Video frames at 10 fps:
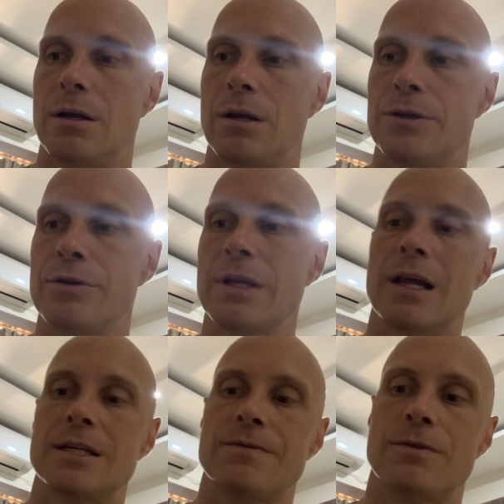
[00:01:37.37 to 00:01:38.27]

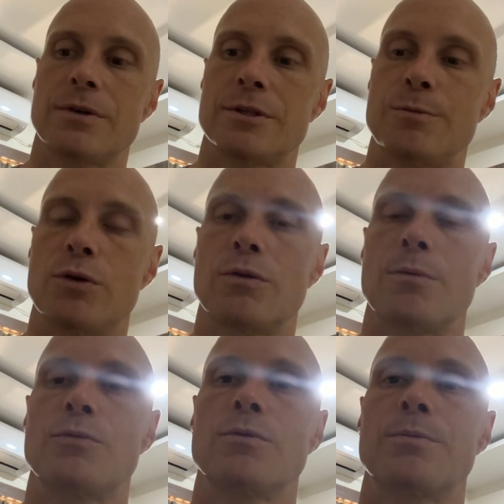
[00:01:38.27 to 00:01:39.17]
utilized for the spiritual
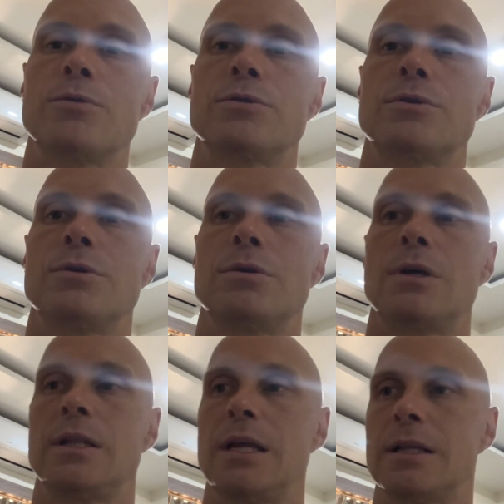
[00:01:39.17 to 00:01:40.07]
purpose,
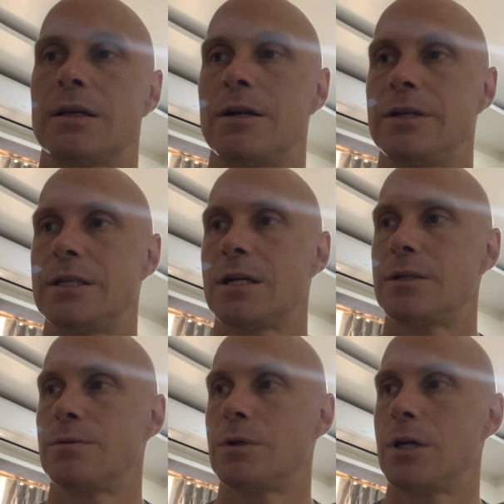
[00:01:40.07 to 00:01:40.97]
and that kind of
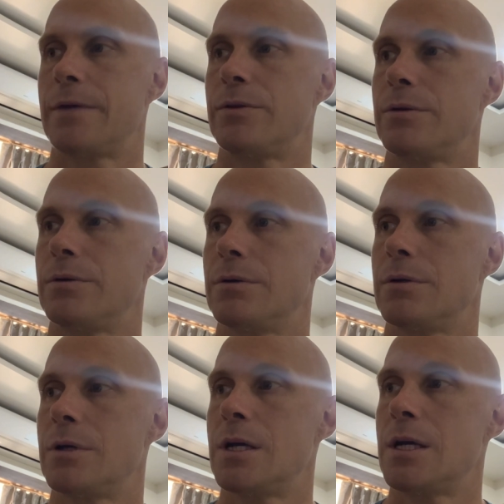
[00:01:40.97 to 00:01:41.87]
desire one have to
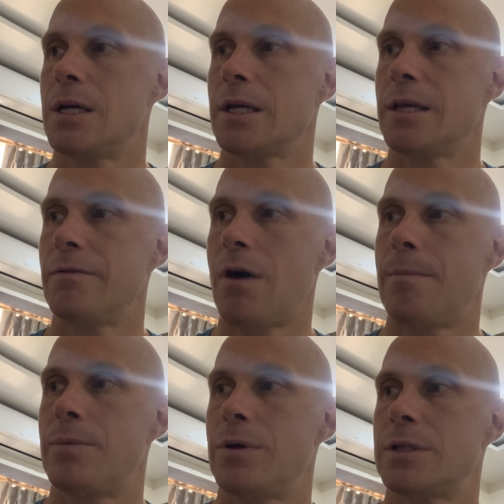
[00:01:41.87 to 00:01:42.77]
give
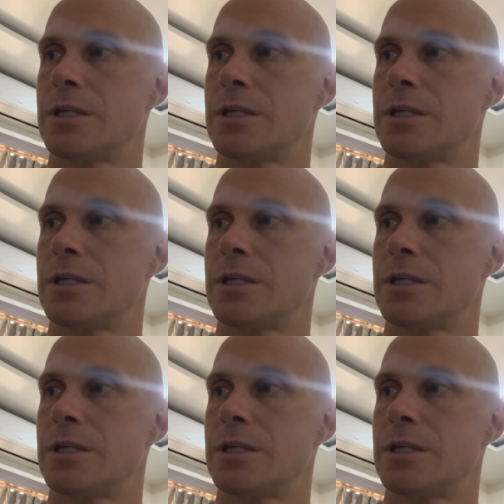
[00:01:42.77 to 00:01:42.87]
up.